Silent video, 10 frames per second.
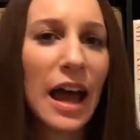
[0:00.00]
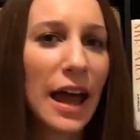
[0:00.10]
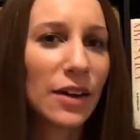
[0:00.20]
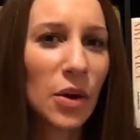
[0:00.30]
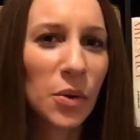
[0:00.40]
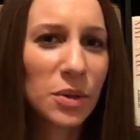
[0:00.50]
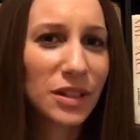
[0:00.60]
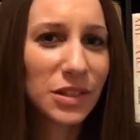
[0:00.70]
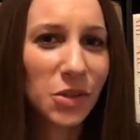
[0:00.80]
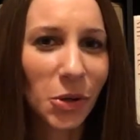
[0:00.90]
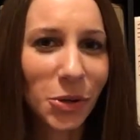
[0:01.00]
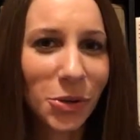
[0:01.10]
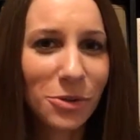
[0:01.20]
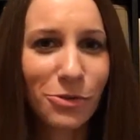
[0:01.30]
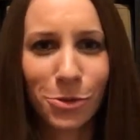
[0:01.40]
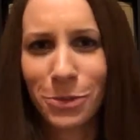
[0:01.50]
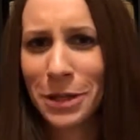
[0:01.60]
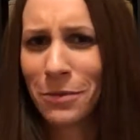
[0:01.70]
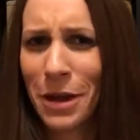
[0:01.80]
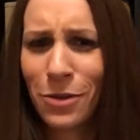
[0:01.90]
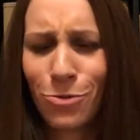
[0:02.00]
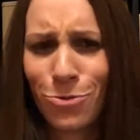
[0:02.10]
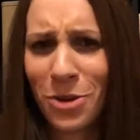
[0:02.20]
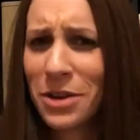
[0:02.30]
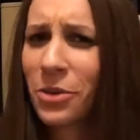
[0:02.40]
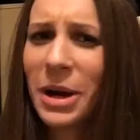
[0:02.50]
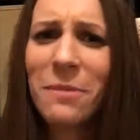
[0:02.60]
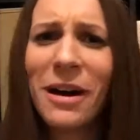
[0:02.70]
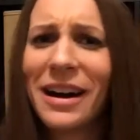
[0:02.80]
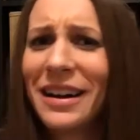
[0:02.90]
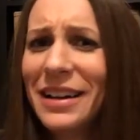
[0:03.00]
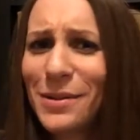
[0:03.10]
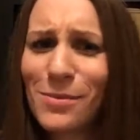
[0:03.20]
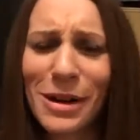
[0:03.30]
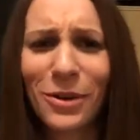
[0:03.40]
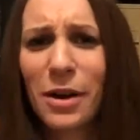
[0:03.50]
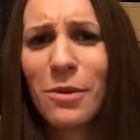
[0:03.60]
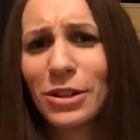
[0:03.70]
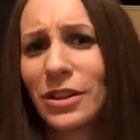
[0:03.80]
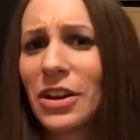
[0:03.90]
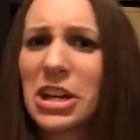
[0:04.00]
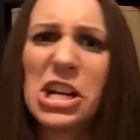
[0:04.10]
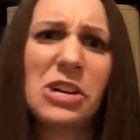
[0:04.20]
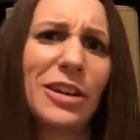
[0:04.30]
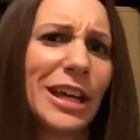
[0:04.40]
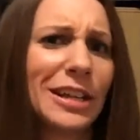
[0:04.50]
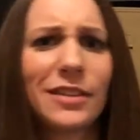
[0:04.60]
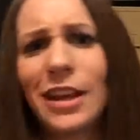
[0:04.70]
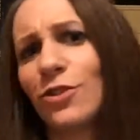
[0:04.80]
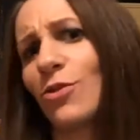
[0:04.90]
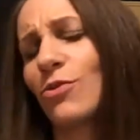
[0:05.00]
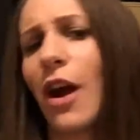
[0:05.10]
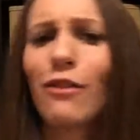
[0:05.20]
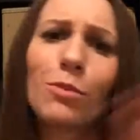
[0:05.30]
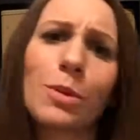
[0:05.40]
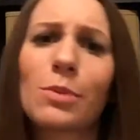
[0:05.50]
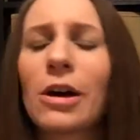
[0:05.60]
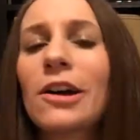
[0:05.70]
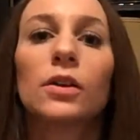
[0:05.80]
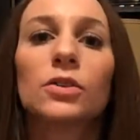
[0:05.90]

had always heard from like my great grandma and my grandma, she's like, oh, I can't stand Joan Crawford, blah blah blah.